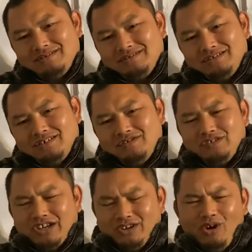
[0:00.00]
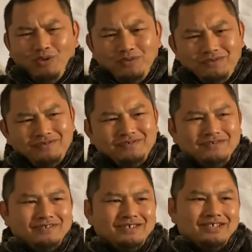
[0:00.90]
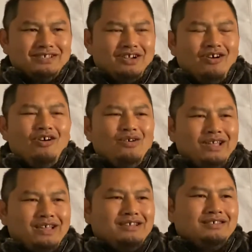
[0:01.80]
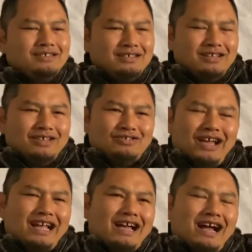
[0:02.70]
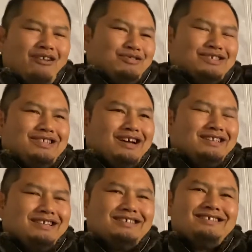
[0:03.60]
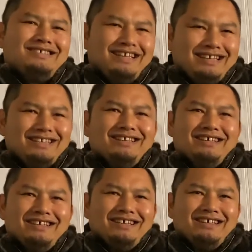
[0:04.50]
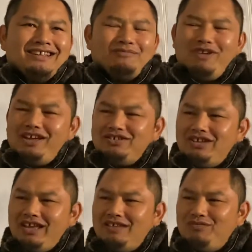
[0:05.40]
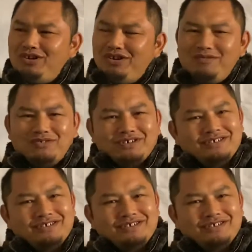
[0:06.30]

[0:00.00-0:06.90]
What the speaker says: And she's like, no. I was like, oh, okay. So I was stuck there just sitting like, man, she ain't giving me her number.